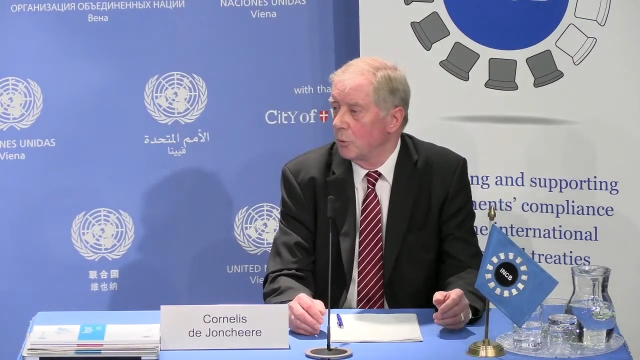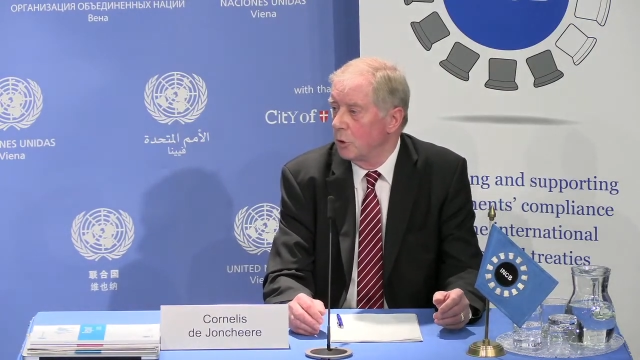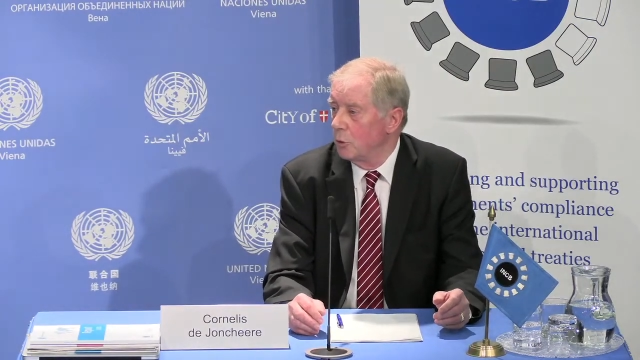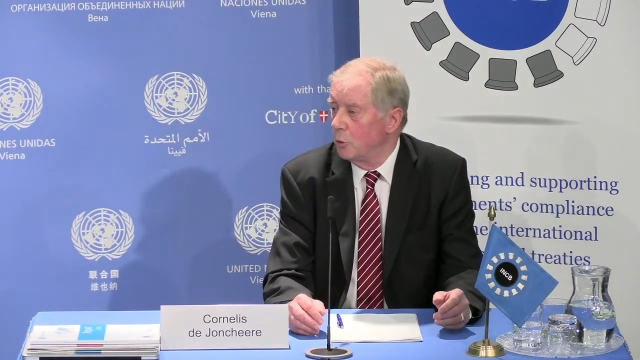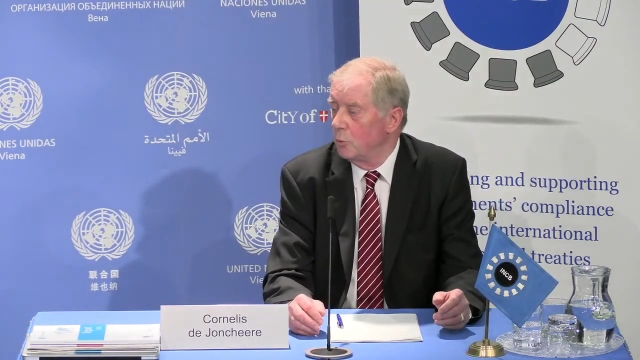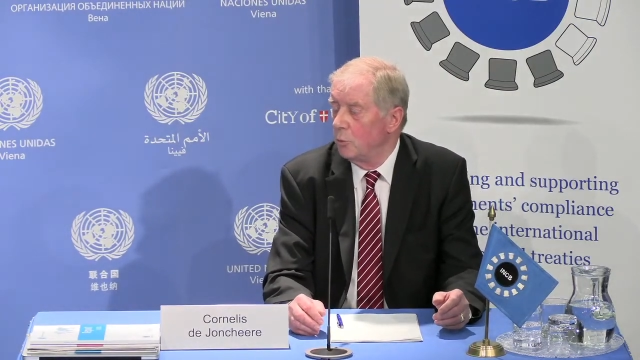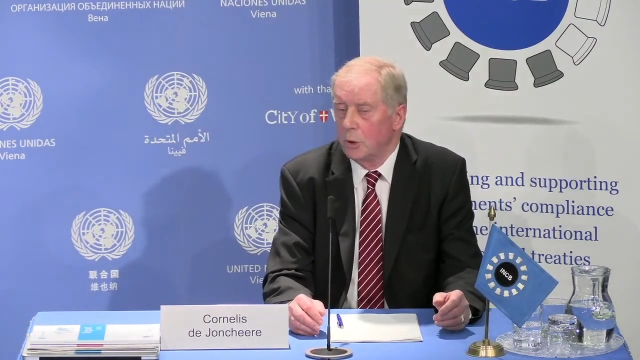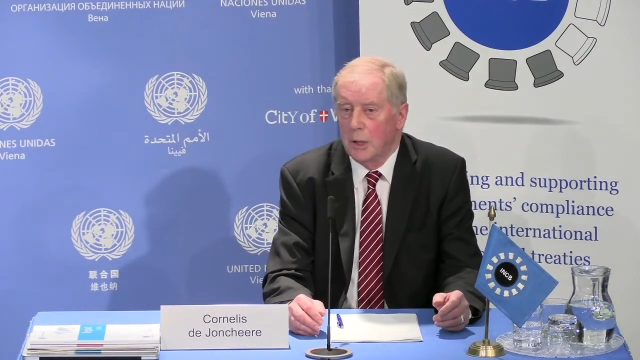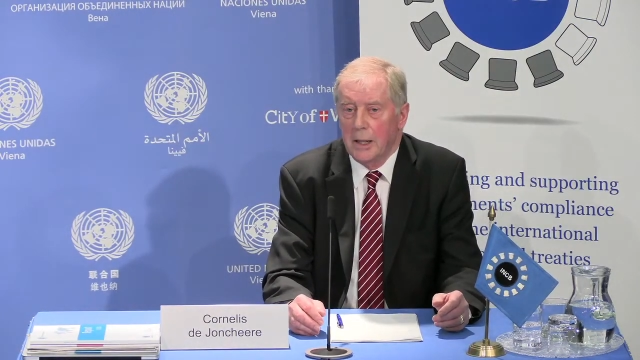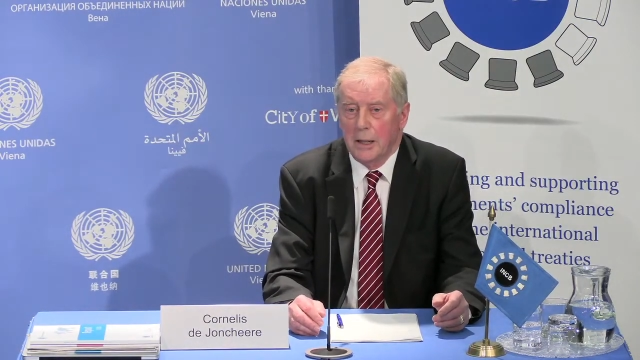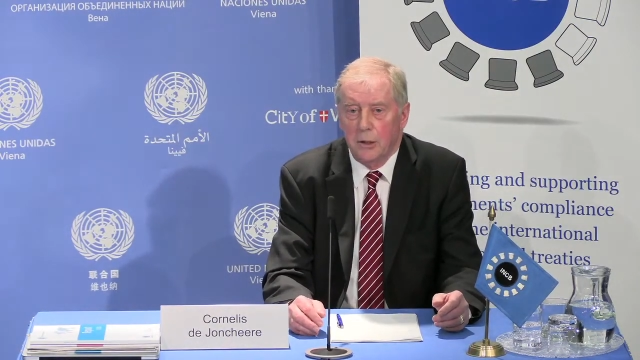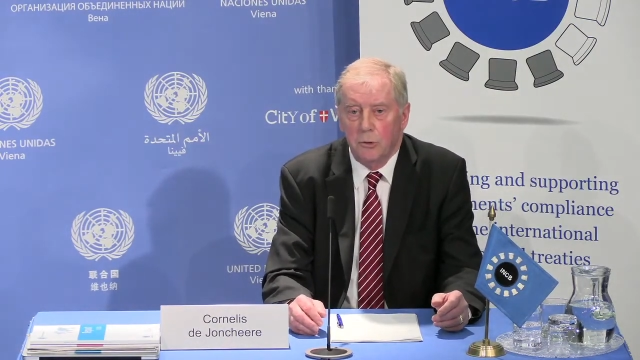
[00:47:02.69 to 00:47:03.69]
you would
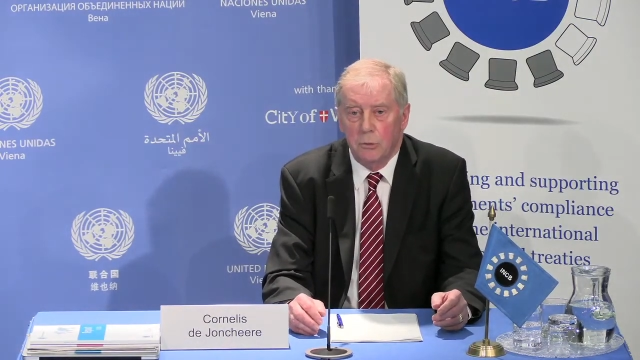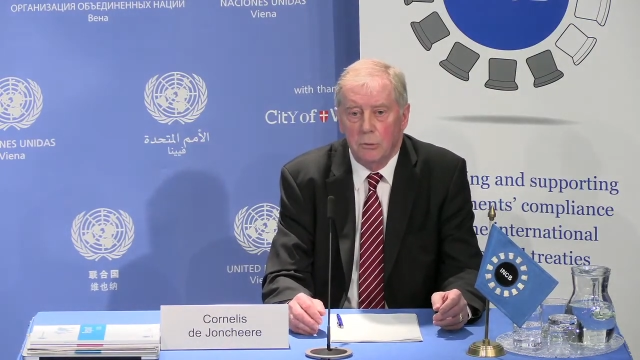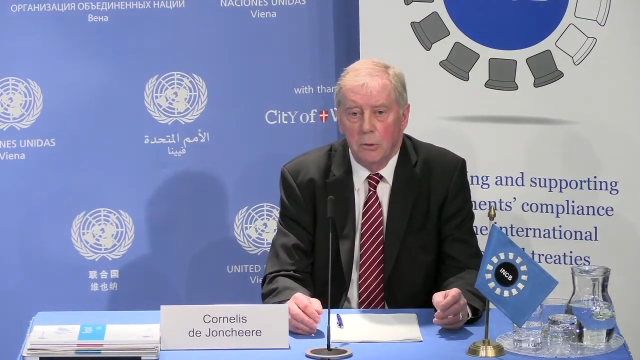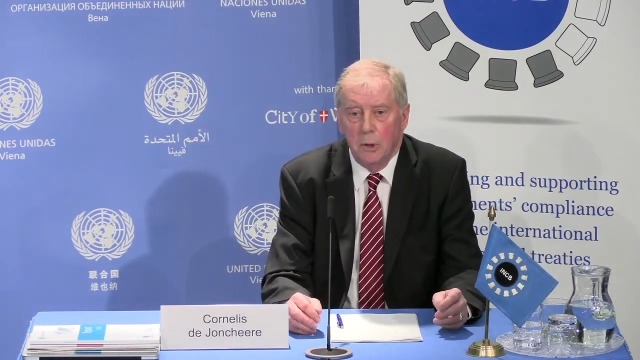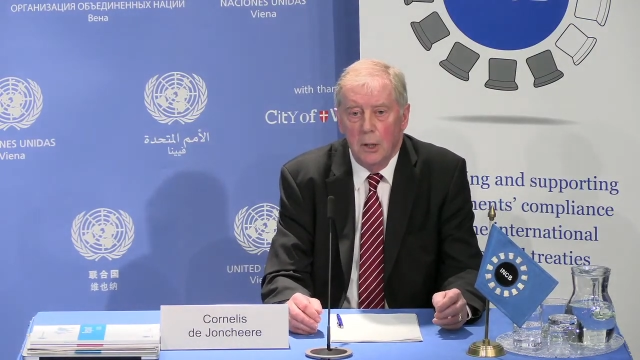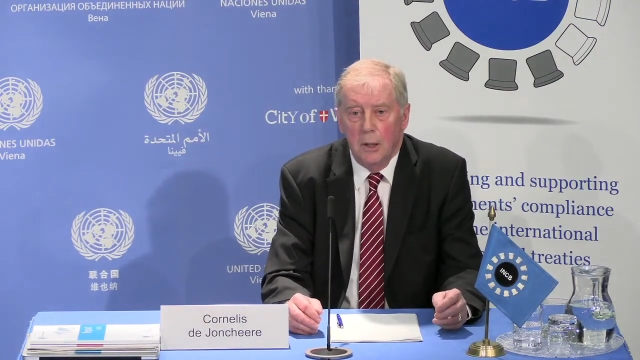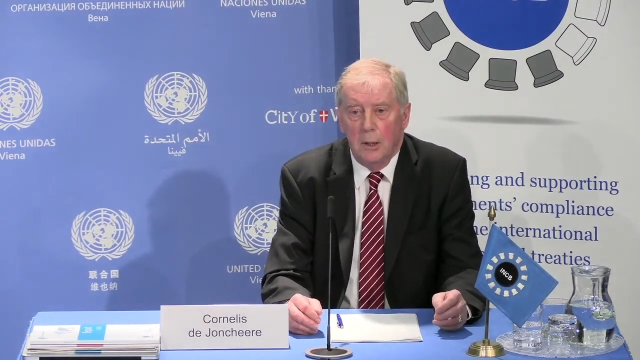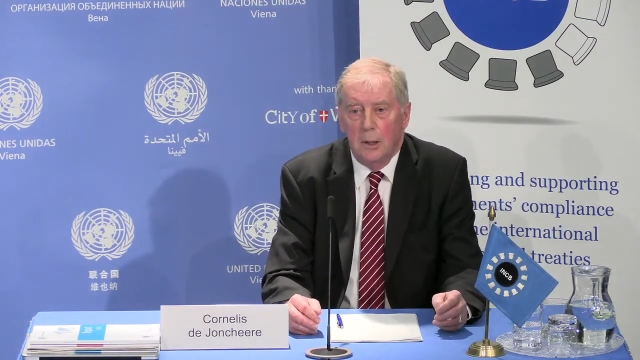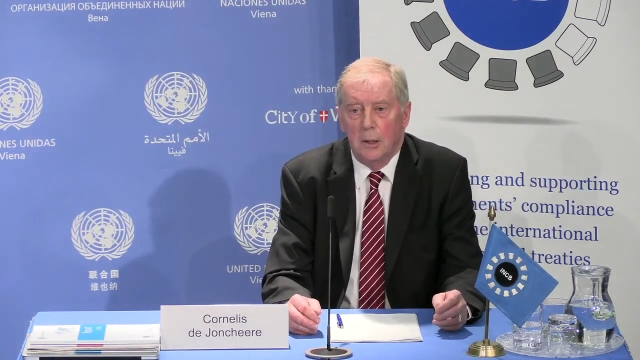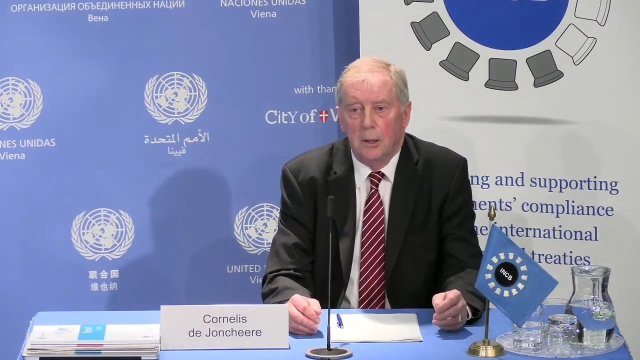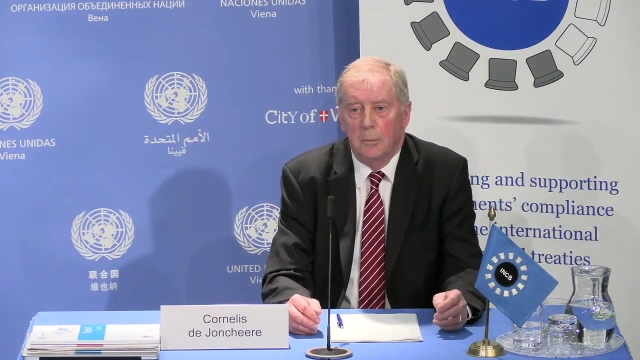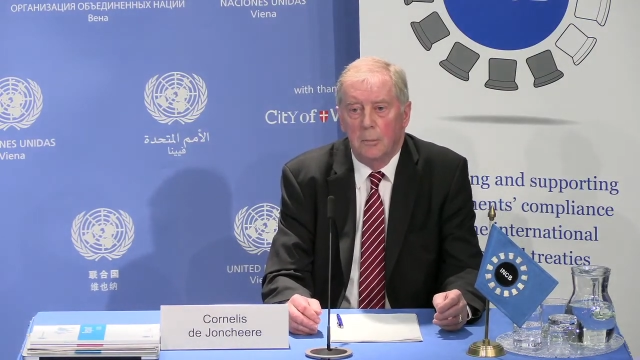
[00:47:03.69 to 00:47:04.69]
like to
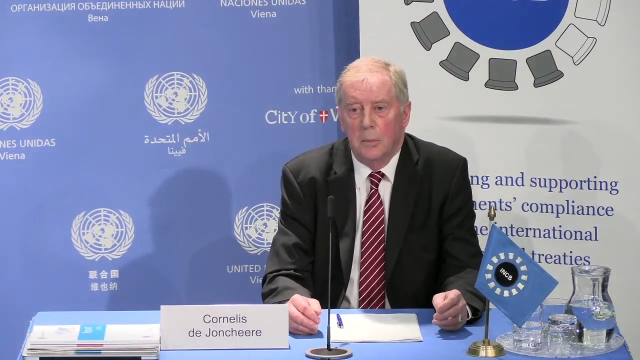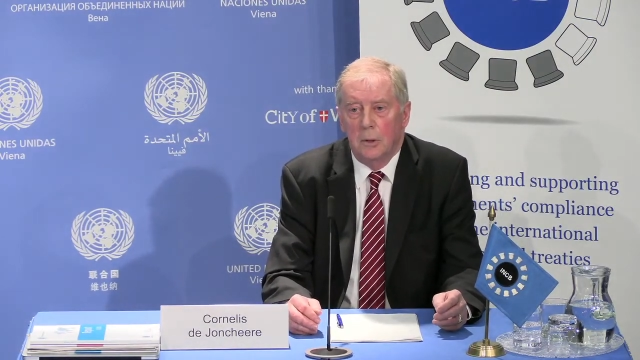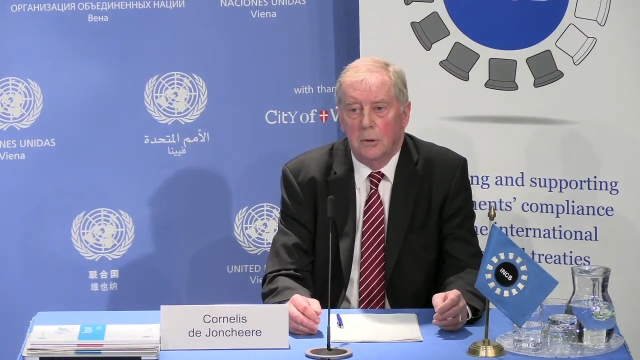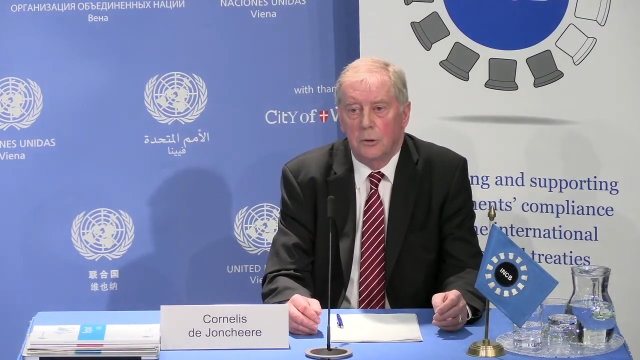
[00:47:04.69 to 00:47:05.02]
um,